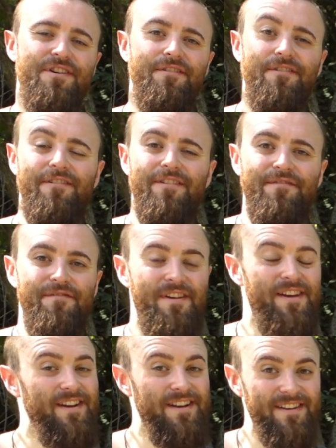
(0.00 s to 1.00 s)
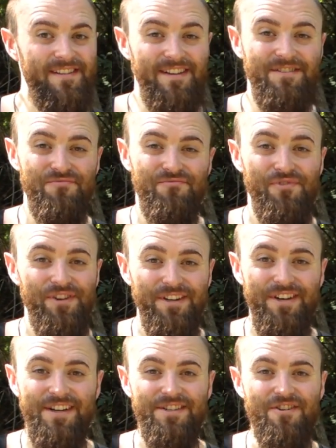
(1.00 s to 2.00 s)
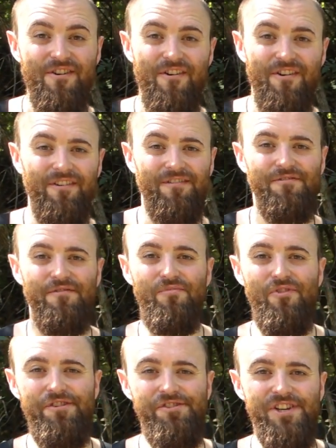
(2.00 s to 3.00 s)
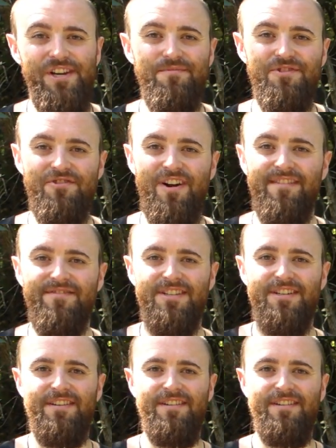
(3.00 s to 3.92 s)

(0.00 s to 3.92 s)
unheard of, that's a really nice car. LeBron James drives it.